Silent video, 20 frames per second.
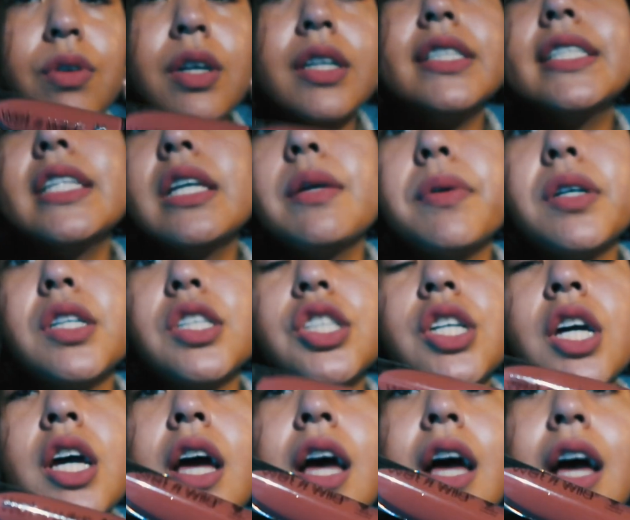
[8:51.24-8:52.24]
a
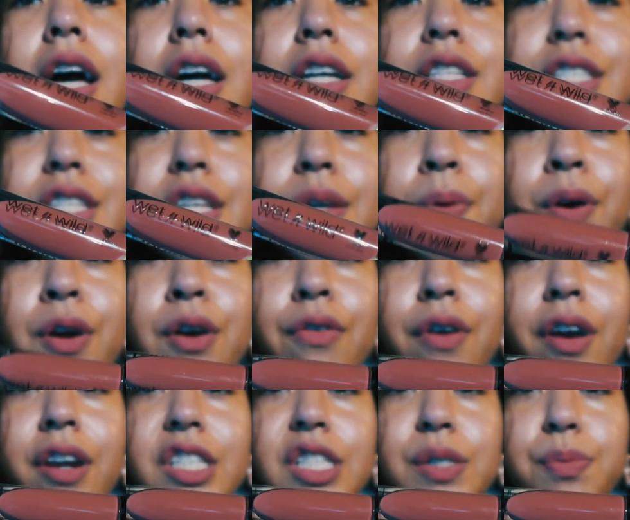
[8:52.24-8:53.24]
deepish, a deeper
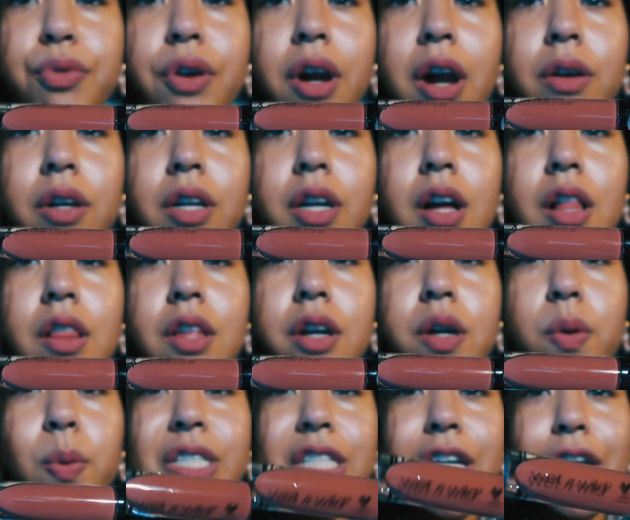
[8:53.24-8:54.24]
reddish brown
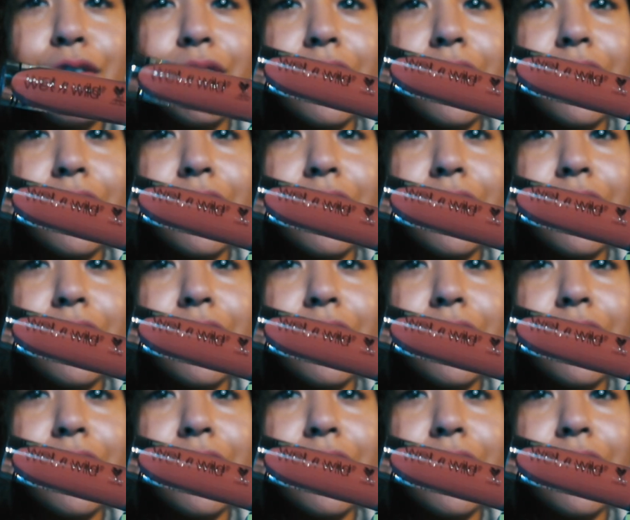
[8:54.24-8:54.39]
color, which I